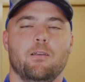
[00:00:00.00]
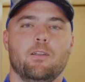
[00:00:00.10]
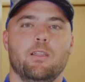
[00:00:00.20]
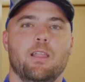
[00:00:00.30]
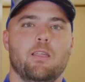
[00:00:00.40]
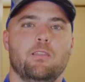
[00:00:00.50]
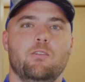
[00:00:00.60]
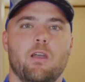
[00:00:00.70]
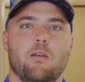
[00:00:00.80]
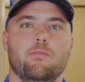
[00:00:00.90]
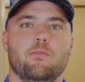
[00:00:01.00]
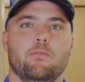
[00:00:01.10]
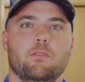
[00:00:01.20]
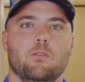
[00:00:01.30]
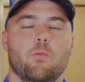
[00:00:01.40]
Okay, now that you have
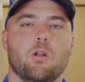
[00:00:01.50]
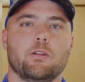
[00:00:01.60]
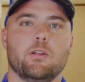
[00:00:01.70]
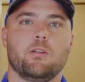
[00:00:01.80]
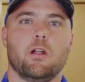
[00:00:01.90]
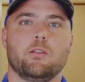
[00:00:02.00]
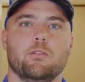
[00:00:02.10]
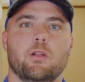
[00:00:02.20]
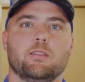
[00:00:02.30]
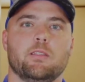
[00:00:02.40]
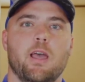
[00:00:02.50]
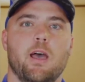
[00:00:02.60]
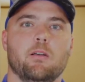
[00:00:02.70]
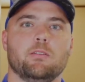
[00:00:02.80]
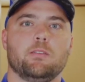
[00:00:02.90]
the water turned on to the rest of the
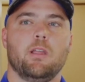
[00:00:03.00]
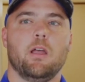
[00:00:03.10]
house,